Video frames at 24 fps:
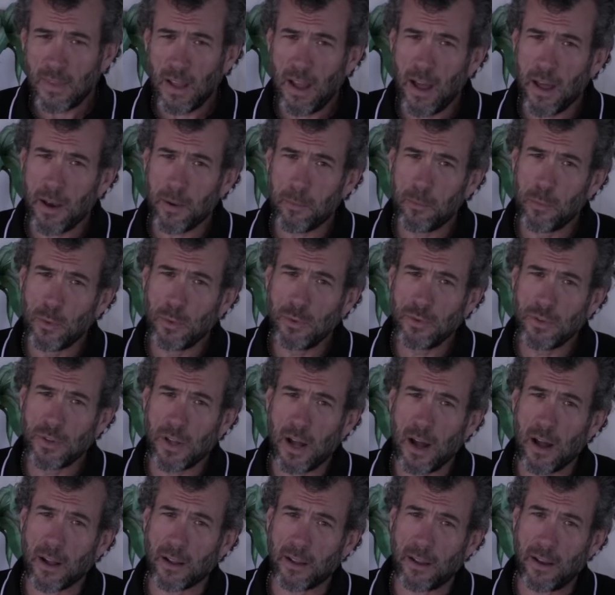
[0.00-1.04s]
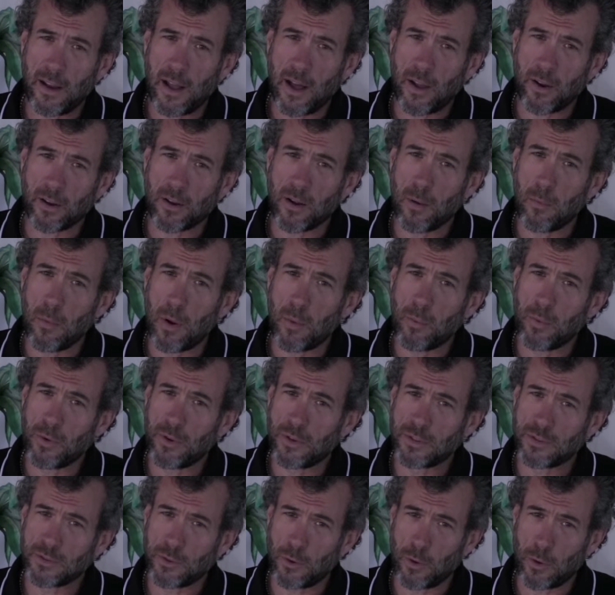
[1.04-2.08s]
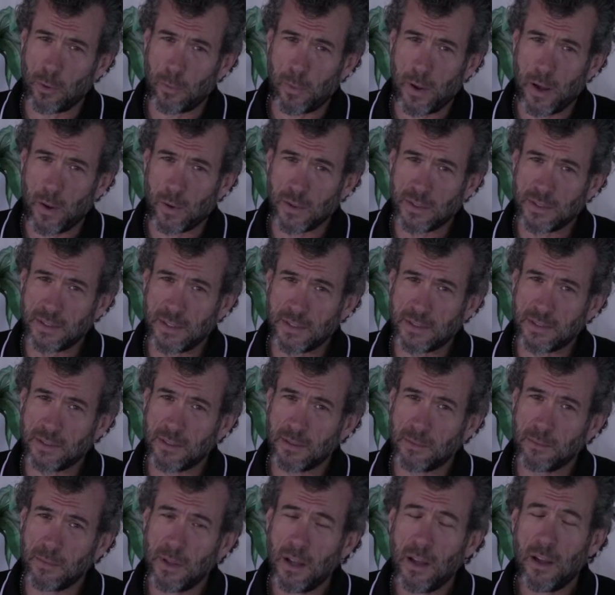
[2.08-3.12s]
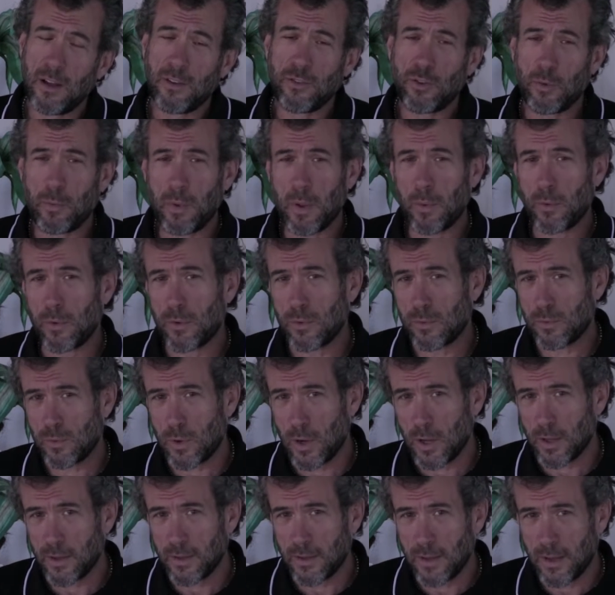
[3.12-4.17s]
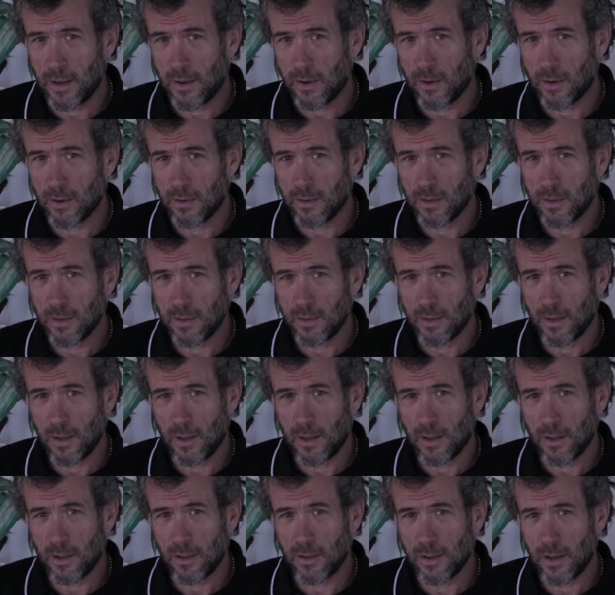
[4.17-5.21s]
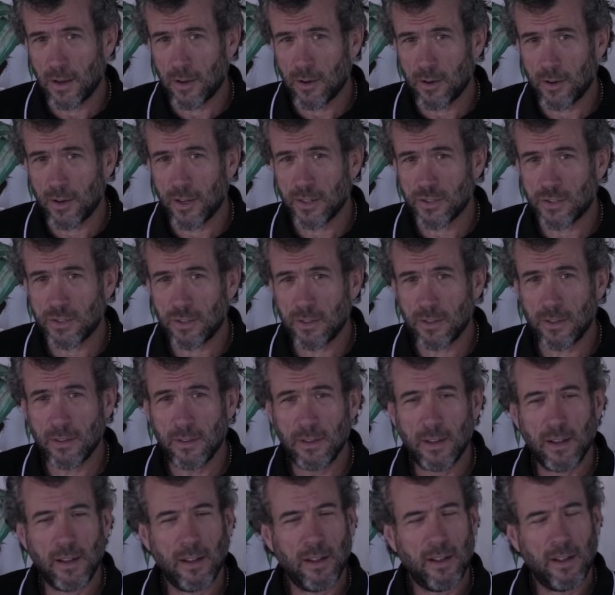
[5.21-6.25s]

how to boondock and how to come up with a solar power system to be able to run their air conditioner.